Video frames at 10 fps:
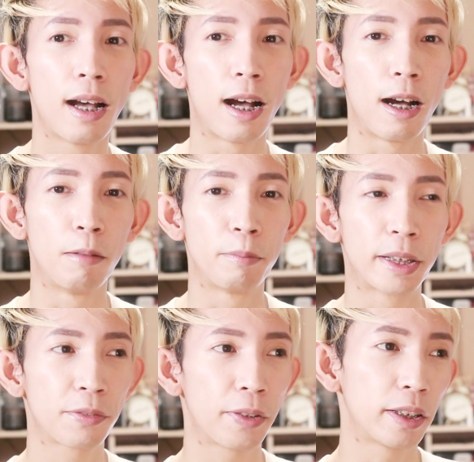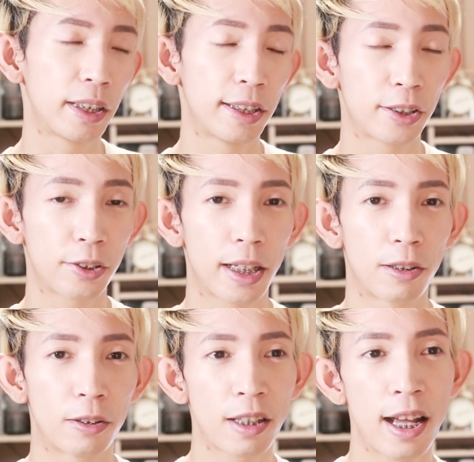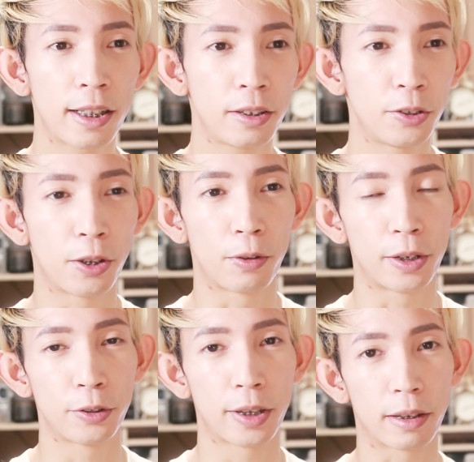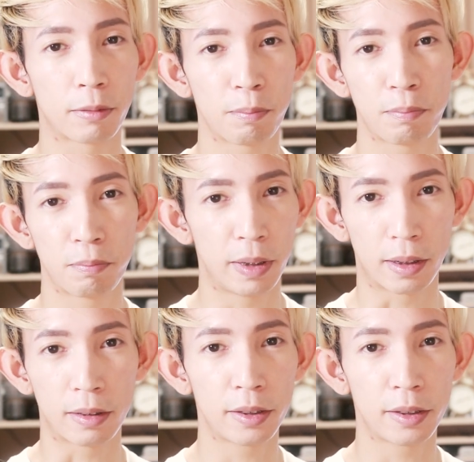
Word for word: Um, it's fairly easy to get online, you know, and you get it,